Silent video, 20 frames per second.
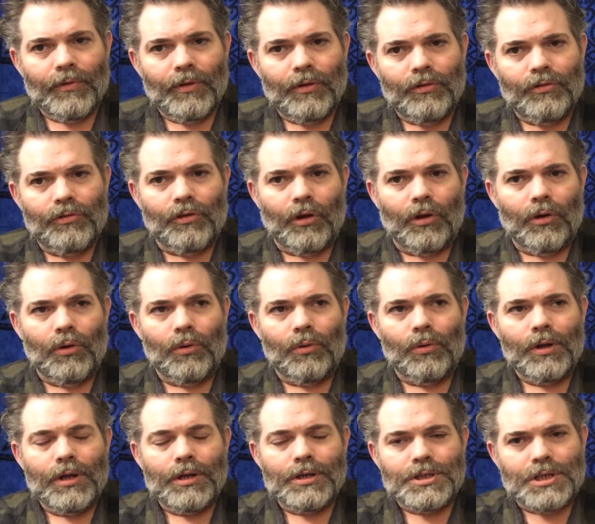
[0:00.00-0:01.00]

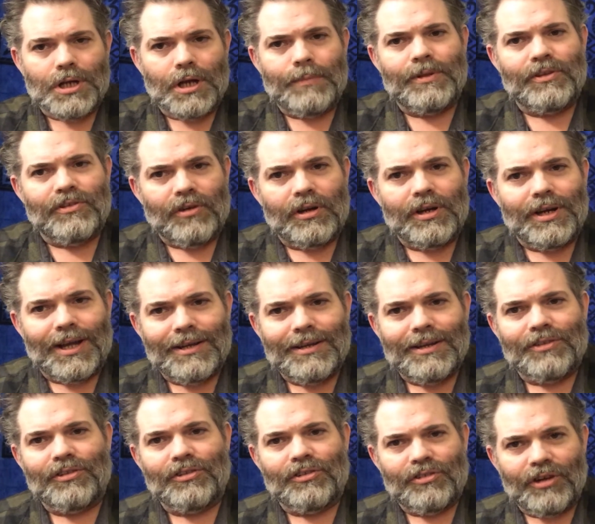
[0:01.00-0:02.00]
So shamans are not
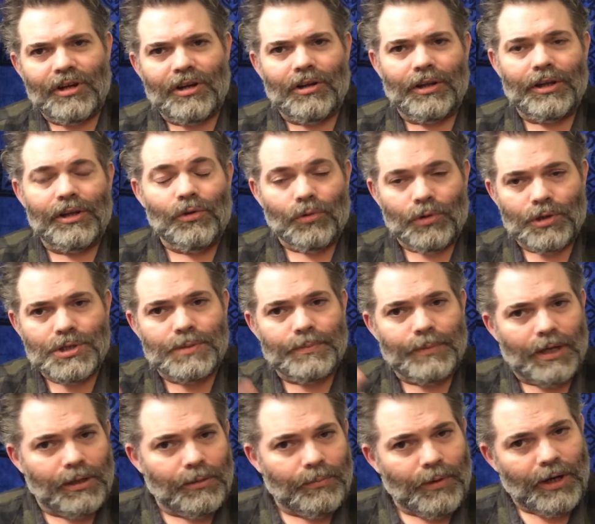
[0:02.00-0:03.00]
necessarily, or
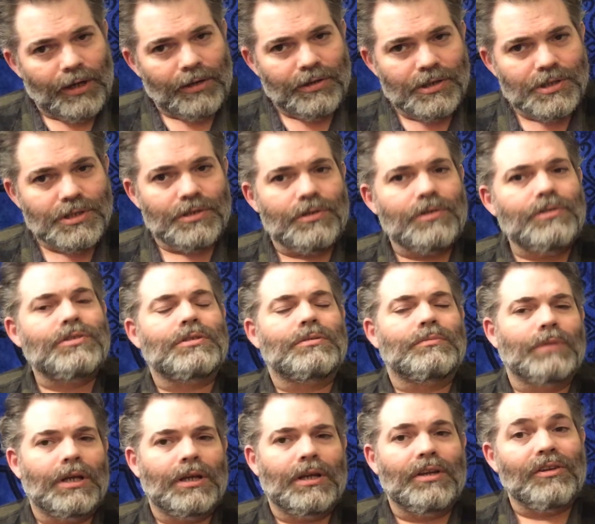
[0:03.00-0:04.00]
shamanic practitioners in
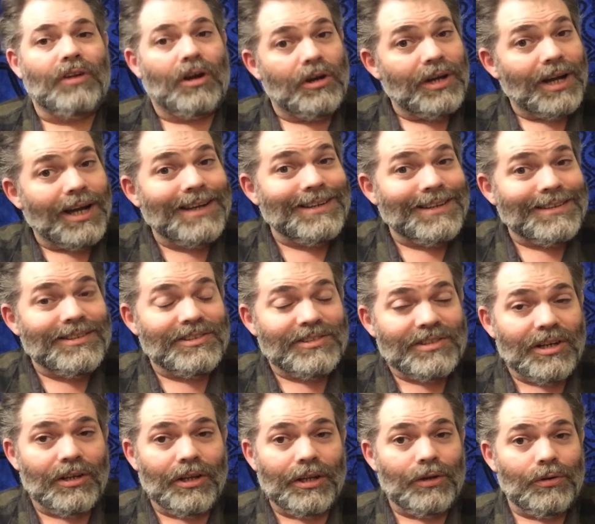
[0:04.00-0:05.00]
my case, are not
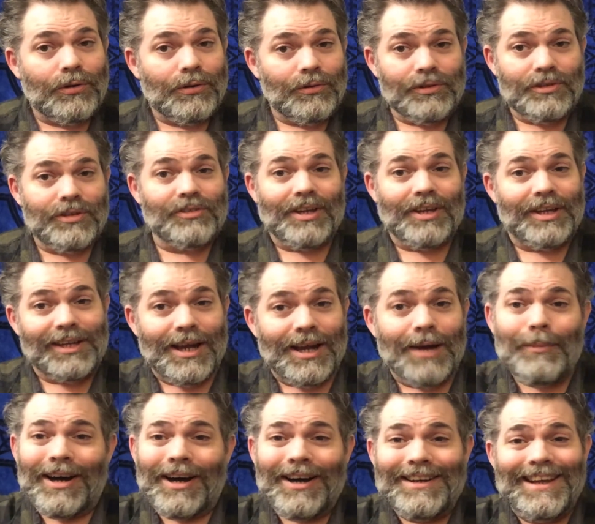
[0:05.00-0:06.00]
necessarily just like,
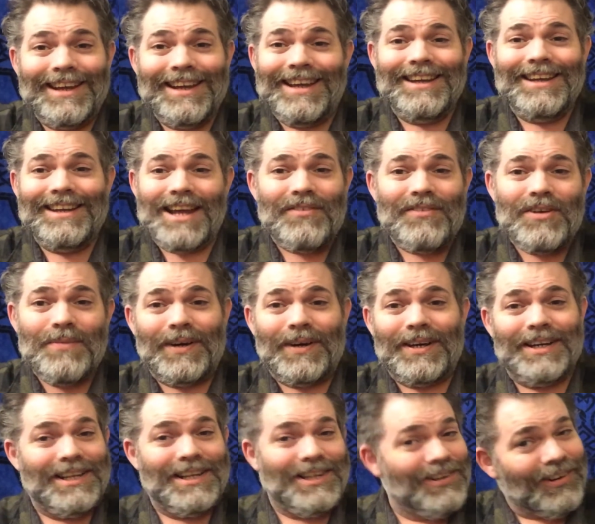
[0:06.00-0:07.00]
come on in,
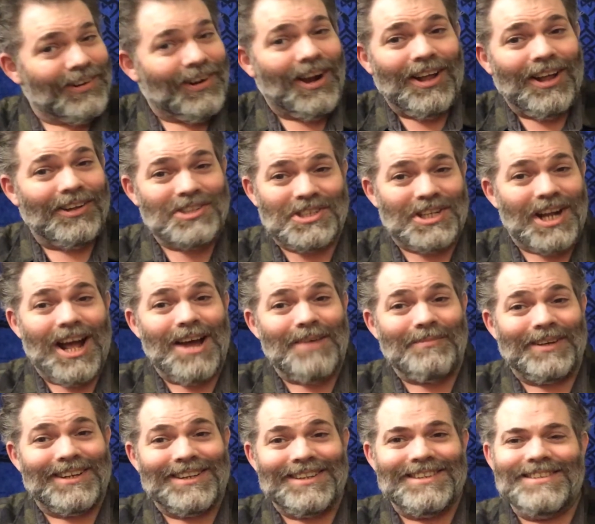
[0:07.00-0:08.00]
everybody, you're all
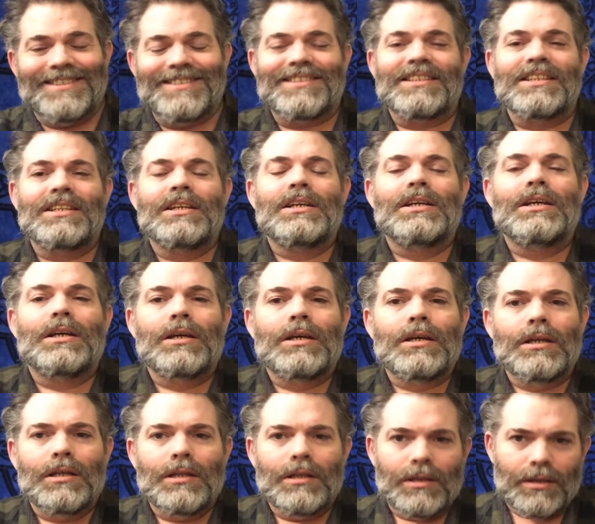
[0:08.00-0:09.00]
shamans.
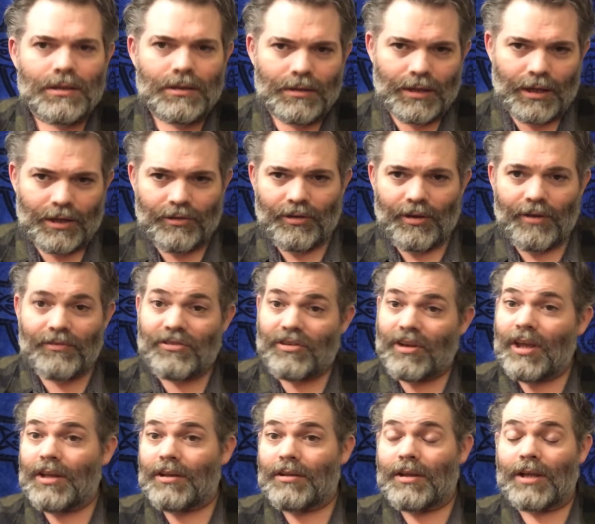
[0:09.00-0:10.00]
That's I've
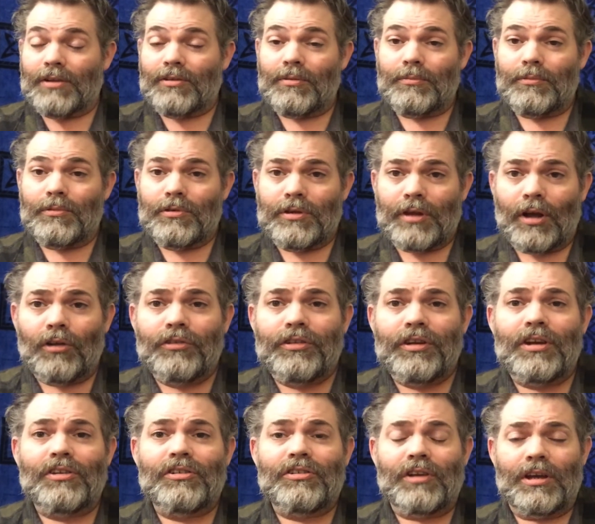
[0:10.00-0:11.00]
said. That's a
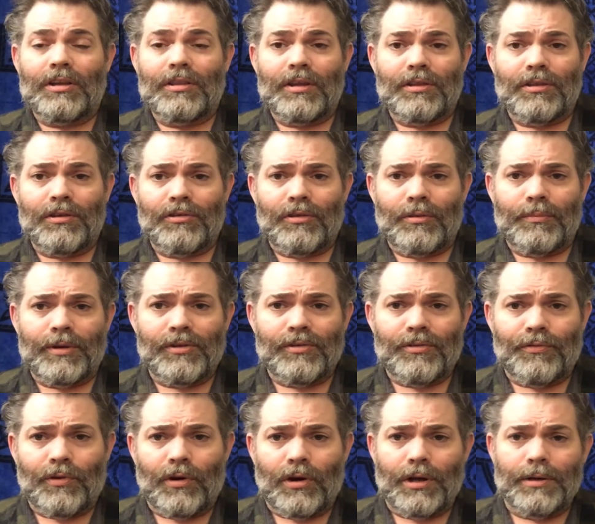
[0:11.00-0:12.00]
telltale sign that somebody's
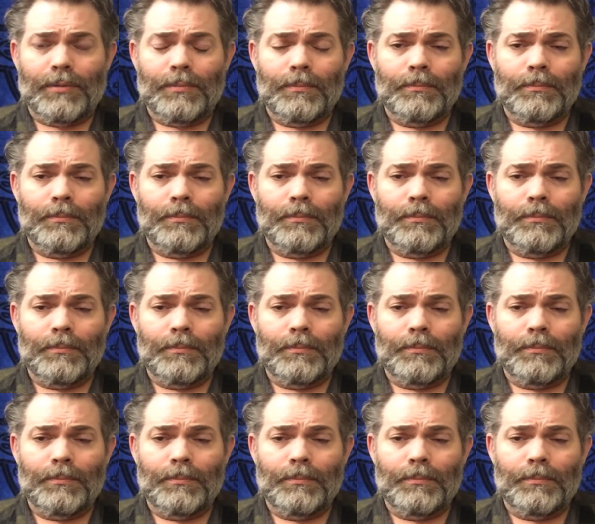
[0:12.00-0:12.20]
a fraud.